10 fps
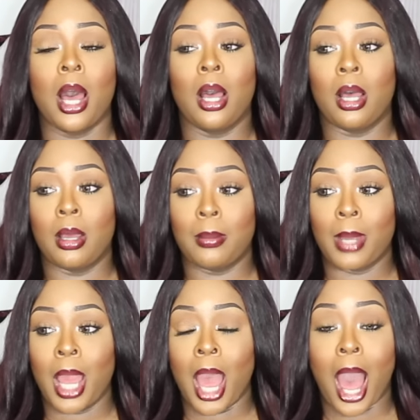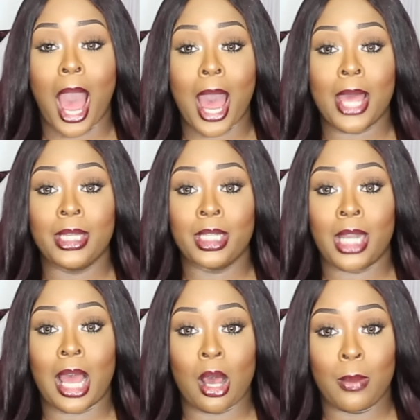I did
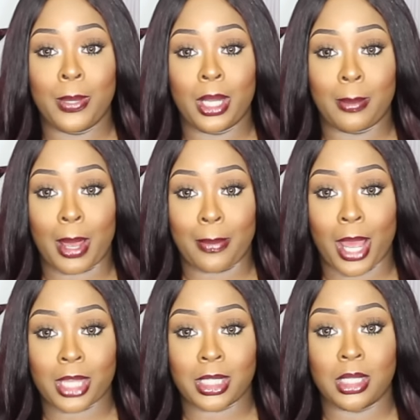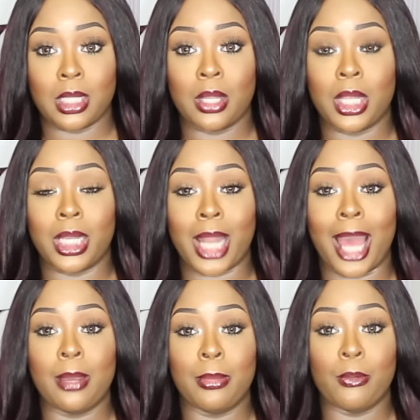not open up my box until the
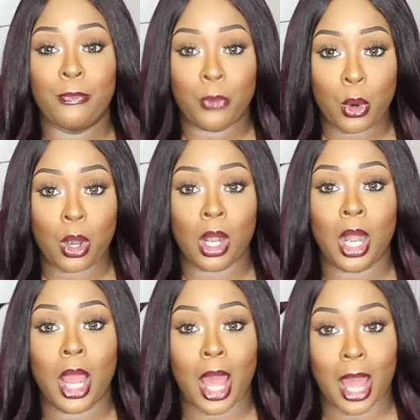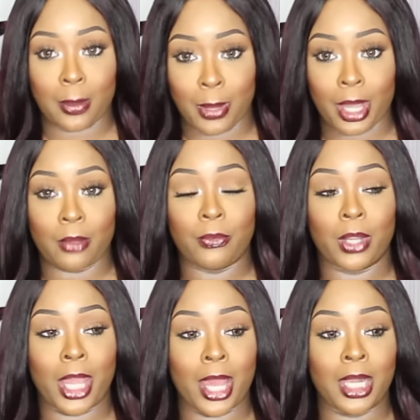night before I packed for
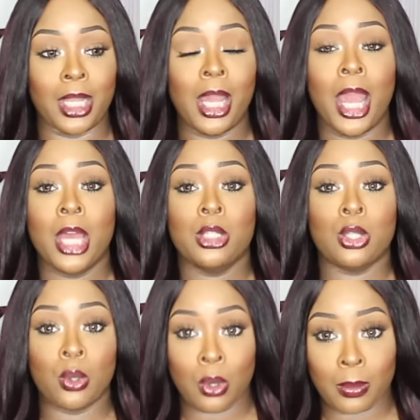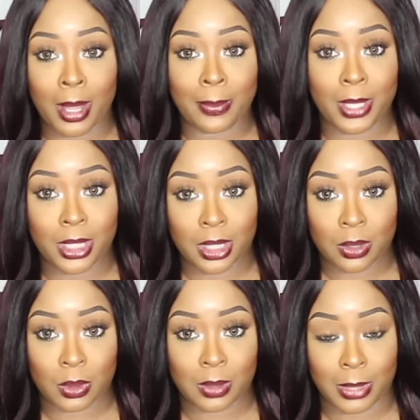Cali. Two of my
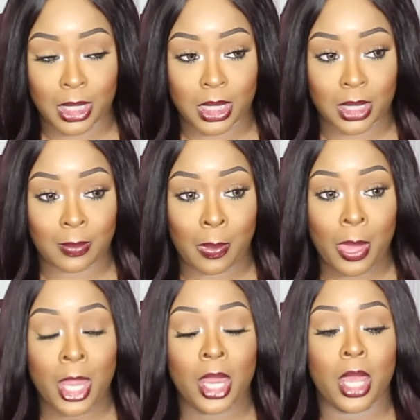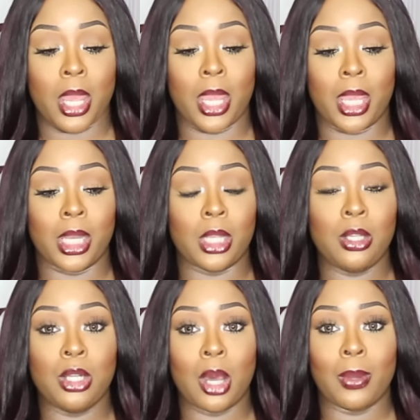pieces was missing. And
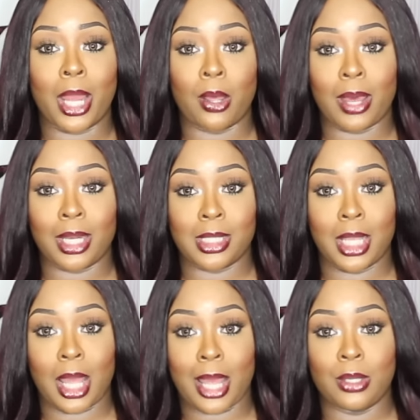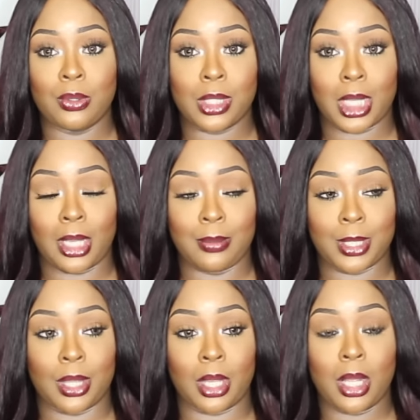you know, when I go out of town, I do
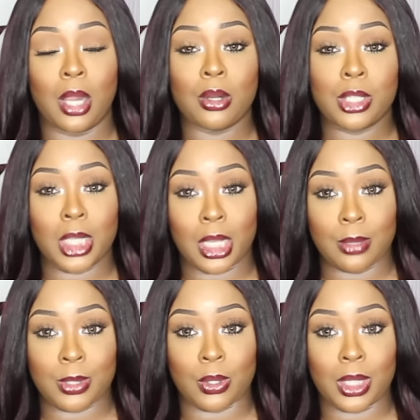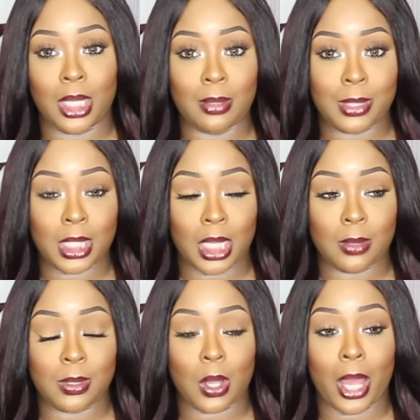schemes, either color schemes or theme
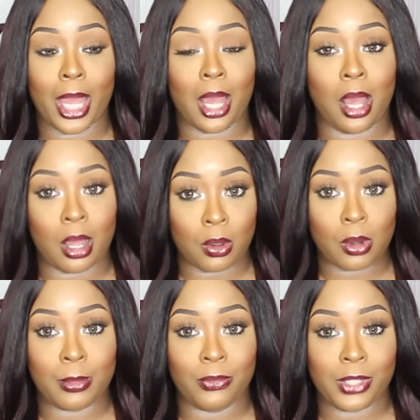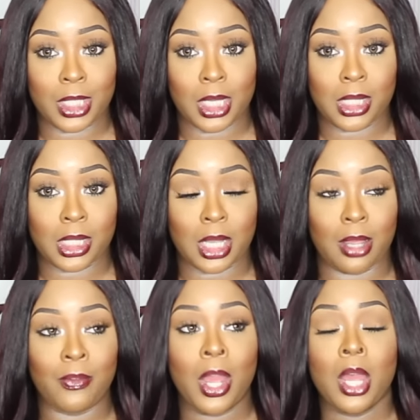schemes. So I got all Orme Fatigue
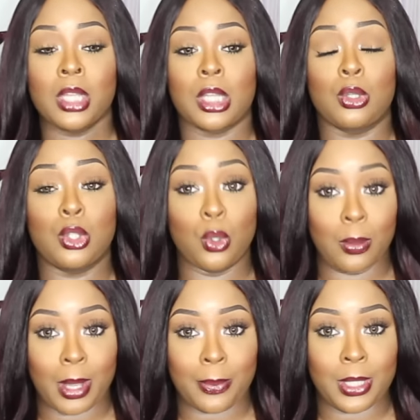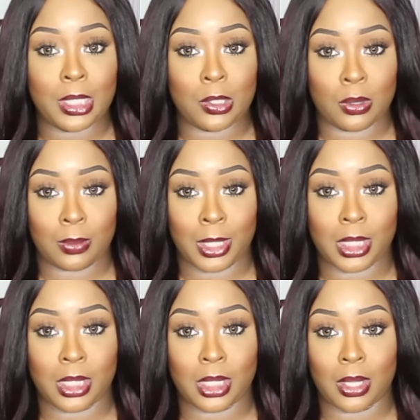stuff. So two of my pieces was
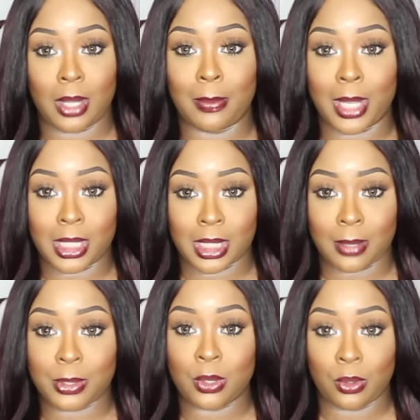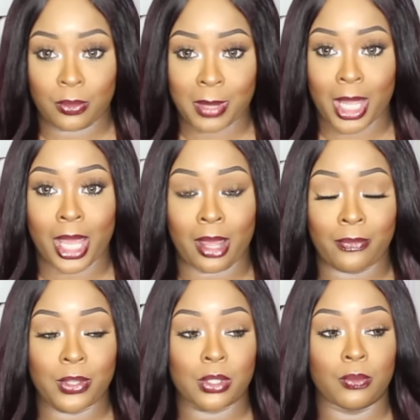missing, so they messed up two of my
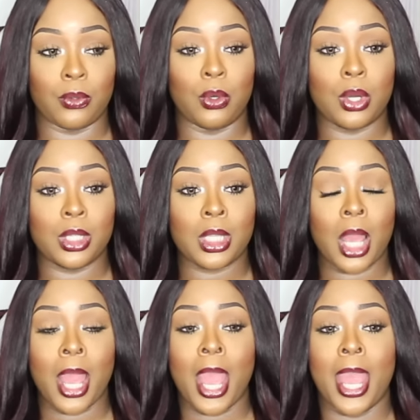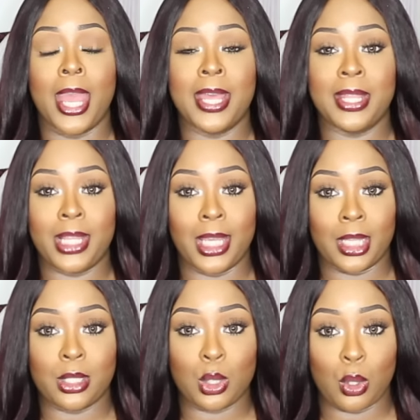outfits, of course. And
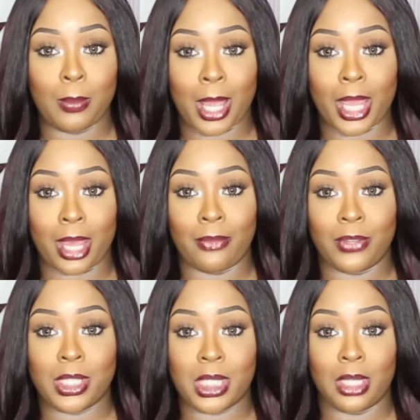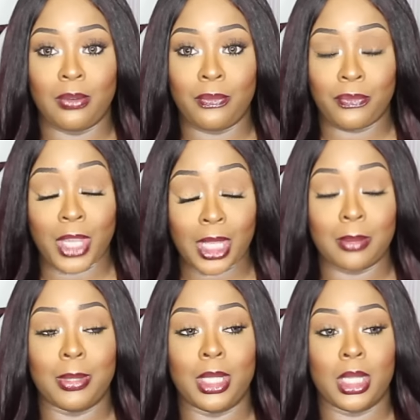then two of my outfits didn't
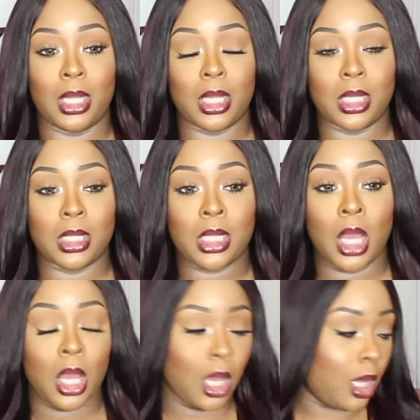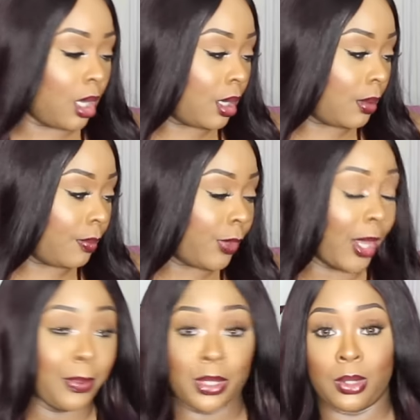fit because
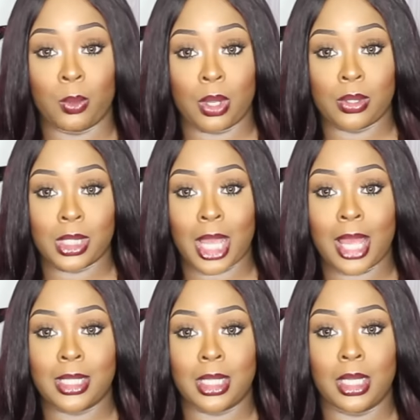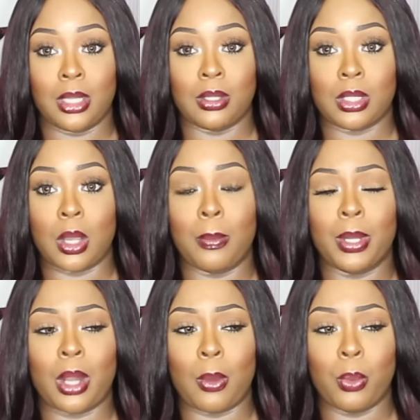they put the wrong size in here. So,
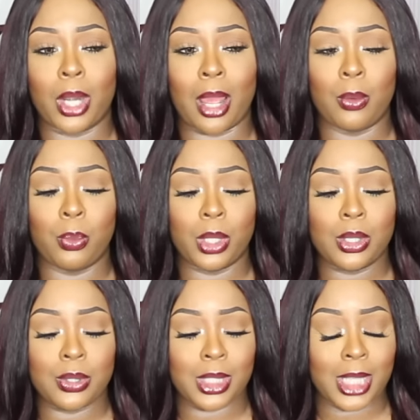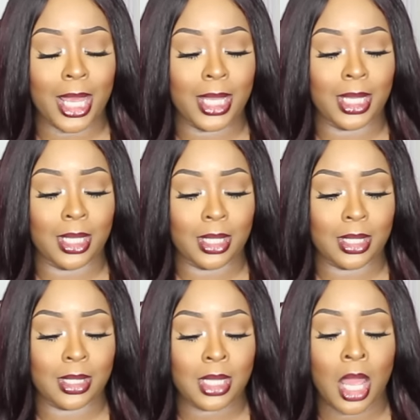but what I will say
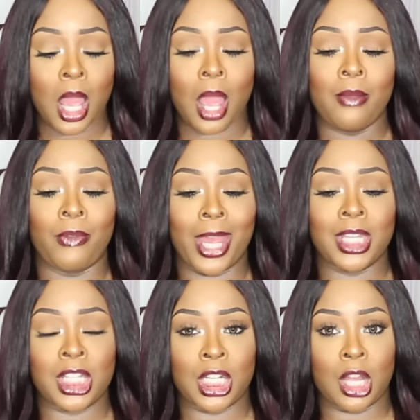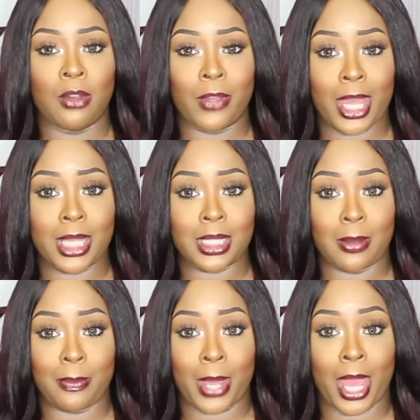is Fashion Nova has
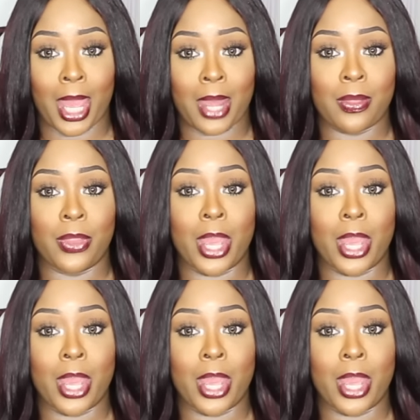it bad.